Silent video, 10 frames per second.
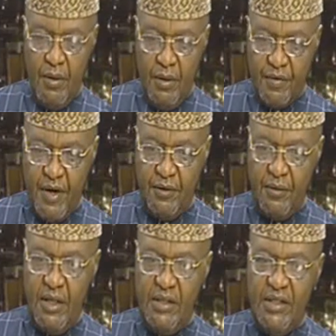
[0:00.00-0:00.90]

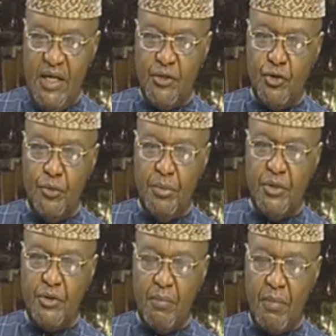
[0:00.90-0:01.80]
Regularly, there should be
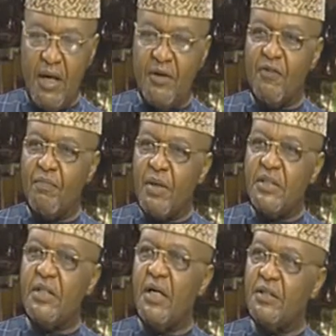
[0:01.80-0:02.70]
some kind of
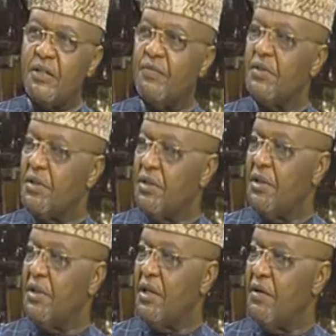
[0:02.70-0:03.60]
party activity
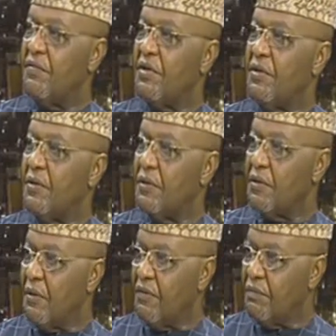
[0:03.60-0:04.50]
in every local
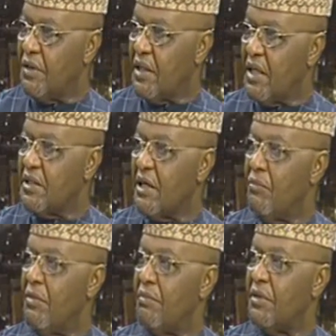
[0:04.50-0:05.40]
government. That's how
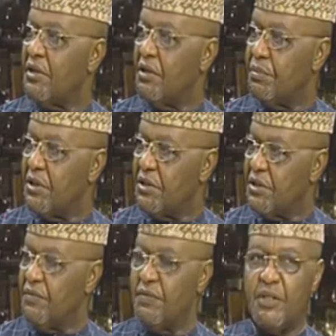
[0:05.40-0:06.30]
membership is
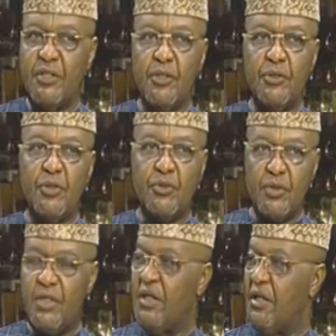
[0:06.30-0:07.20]
driven. It's not just
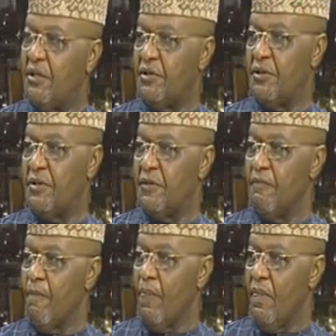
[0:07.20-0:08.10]
during elections.
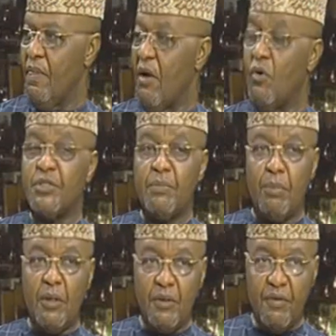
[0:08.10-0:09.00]
That was the
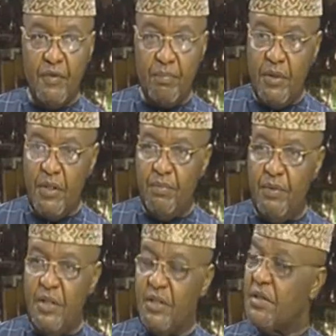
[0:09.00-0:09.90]
blunder of the PDP
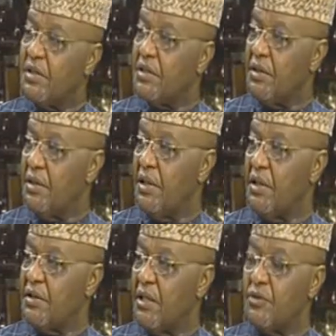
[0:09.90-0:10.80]
in the 16
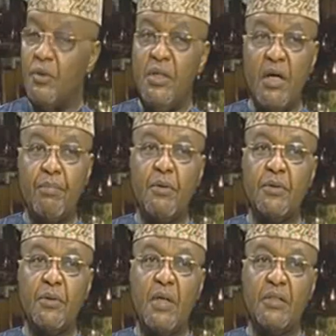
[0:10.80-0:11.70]
years, that you only had
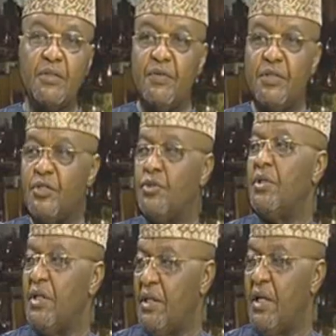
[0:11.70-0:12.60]
political activities
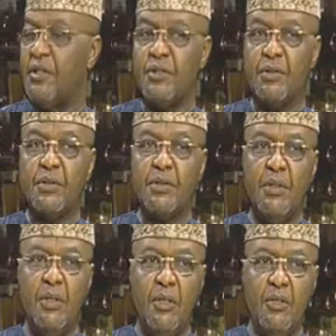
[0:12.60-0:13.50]
during elections.
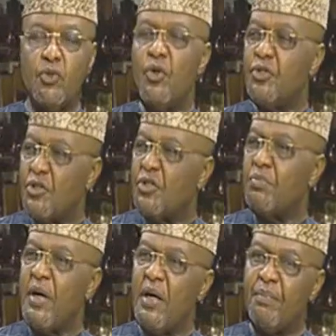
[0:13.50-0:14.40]
So it just
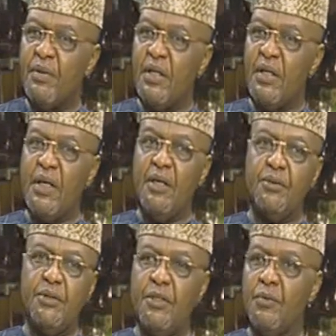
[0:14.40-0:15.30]
might happen that
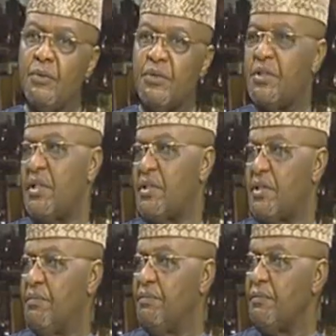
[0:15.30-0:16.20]
Ganduje will
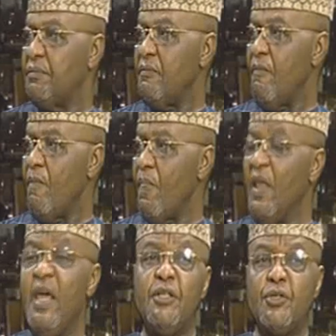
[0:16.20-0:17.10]
set
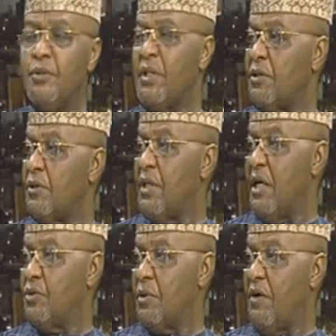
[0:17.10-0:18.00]
a tone that
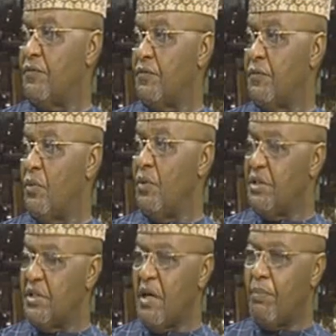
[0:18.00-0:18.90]
others will have to follow, which
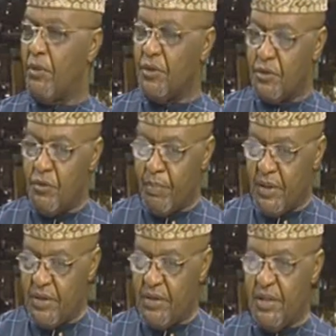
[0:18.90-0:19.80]
is that political
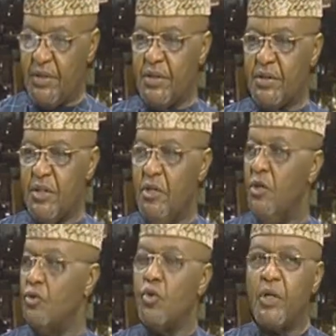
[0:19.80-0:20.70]
parties exist
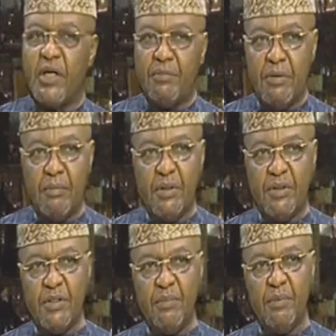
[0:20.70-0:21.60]
to create
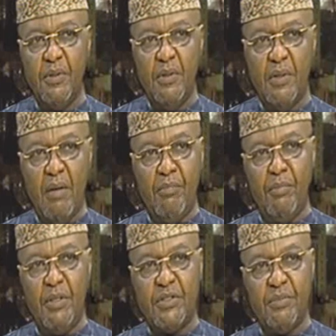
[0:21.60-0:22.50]
membership, and
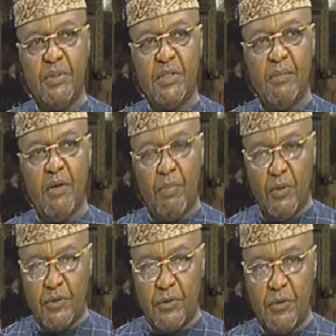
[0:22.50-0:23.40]
membership is about
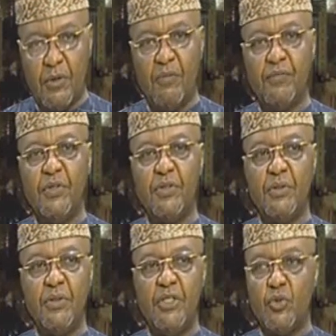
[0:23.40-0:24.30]
political
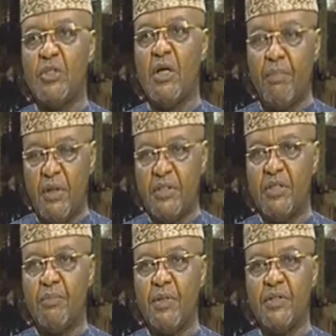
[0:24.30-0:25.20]
conviction. This is what our party
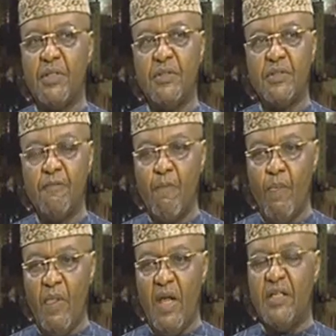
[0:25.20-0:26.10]
represents,
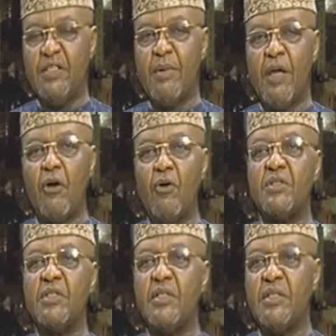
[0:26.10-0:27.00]
and it's by
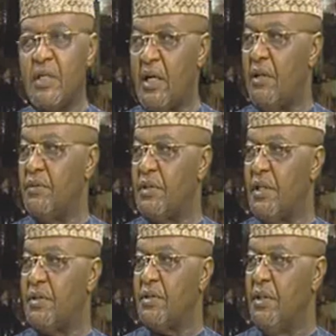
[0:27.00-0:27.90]
constant encounters.